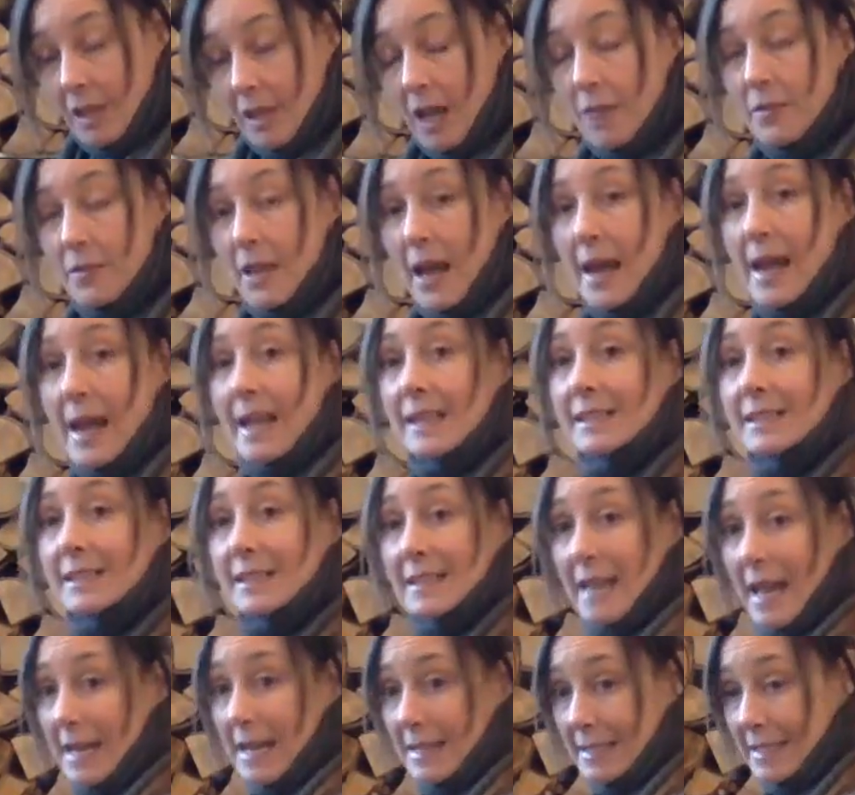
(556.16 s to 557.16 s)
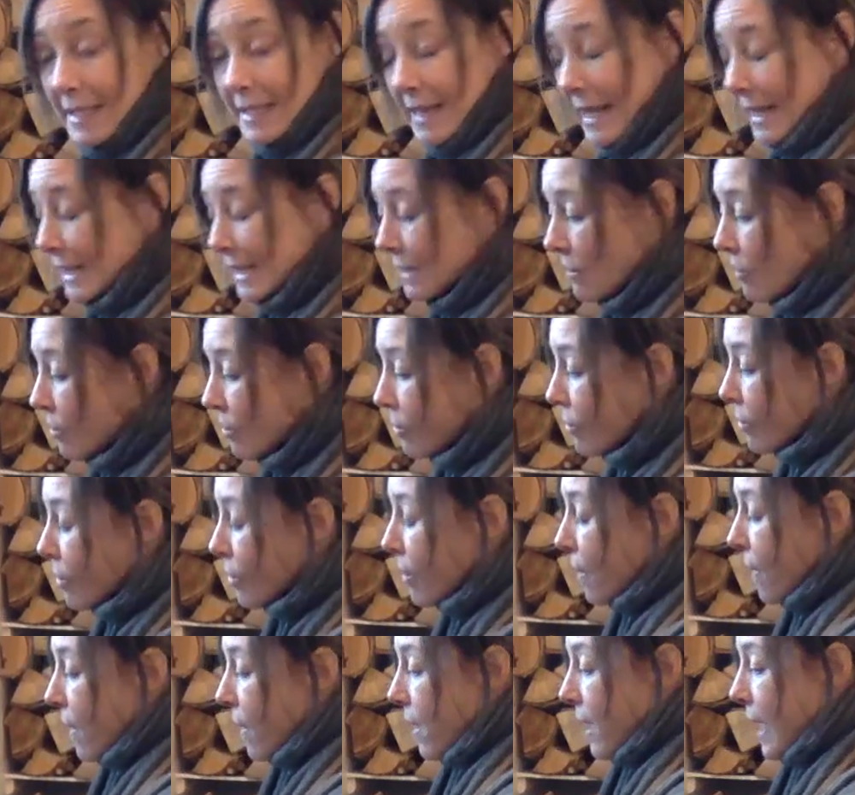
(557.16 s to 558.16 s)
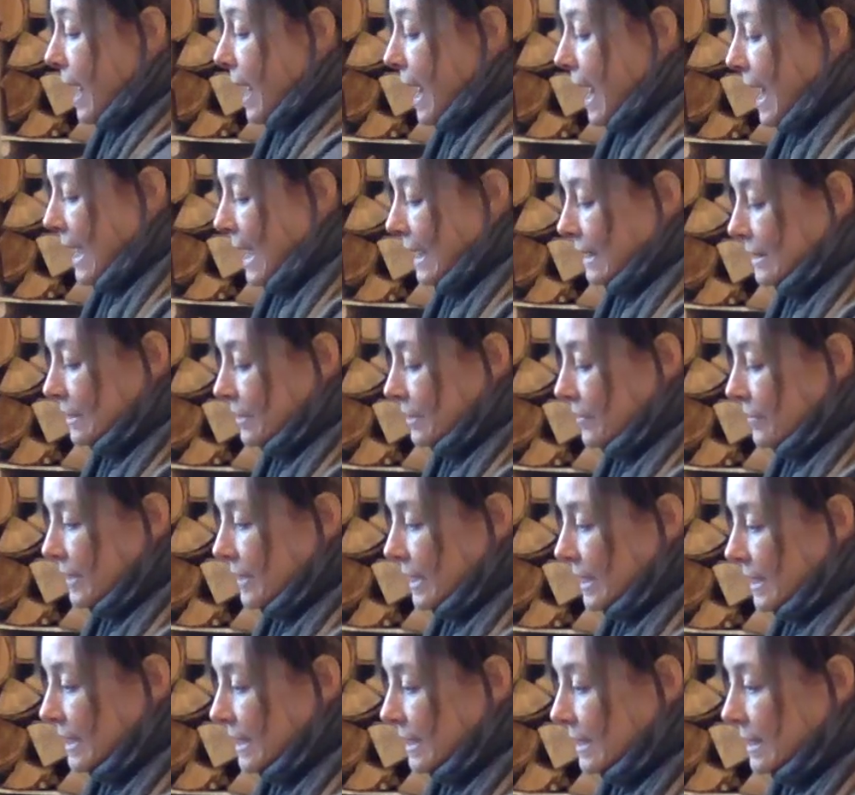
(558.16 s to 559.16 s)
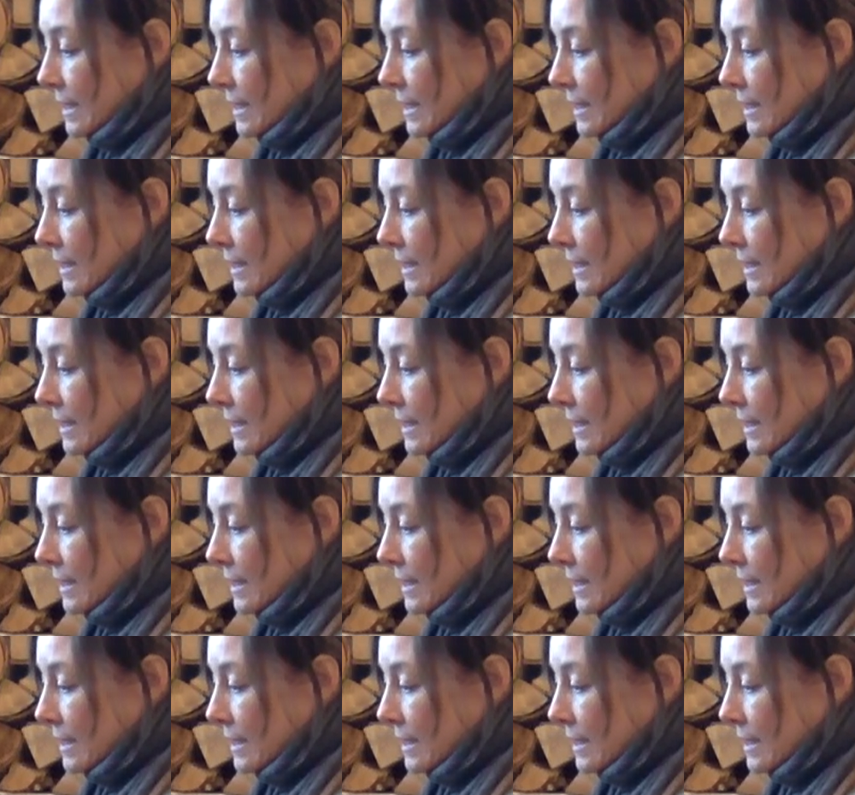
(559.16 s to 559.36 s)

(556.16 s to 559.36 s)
and then extending. And this